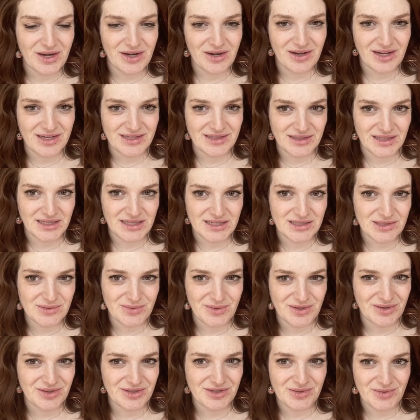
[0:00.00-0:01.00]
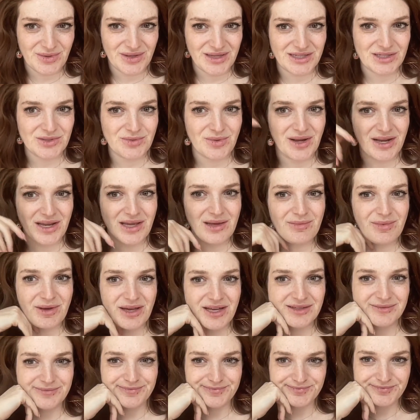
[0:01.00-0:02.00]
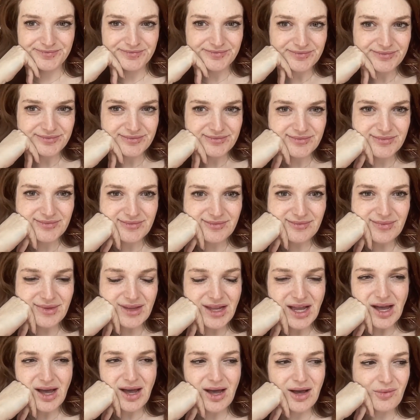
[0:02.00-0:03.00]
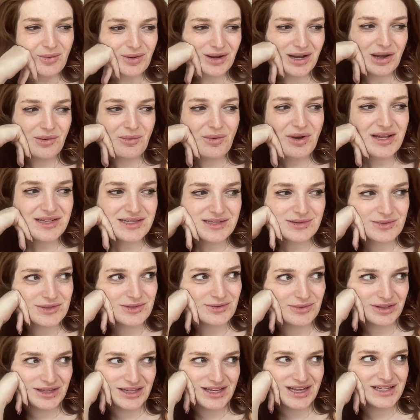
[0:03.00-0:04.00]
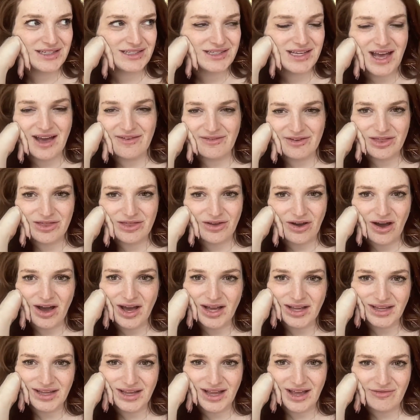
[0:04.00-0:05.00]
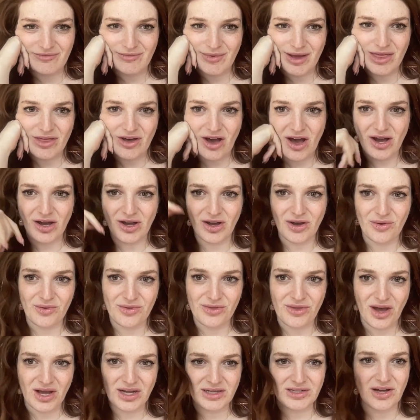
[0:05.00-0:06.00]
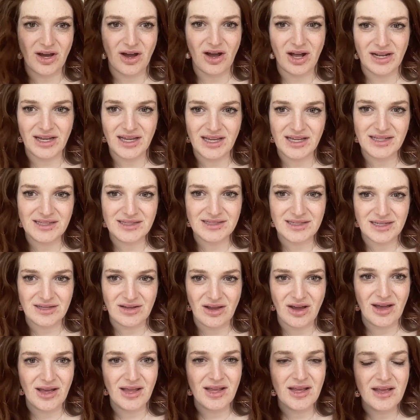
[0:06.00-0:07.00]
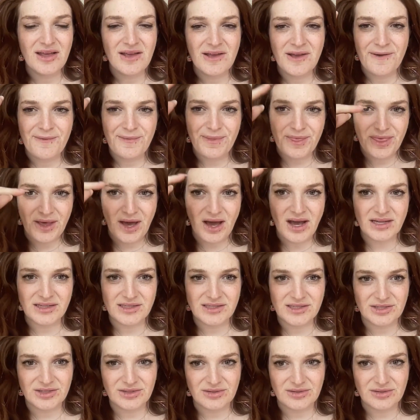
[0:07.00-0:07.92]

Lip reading: deleted Twitter in 2020, but when it was really nice to have a thought and have my thought go thought to audience and not thought to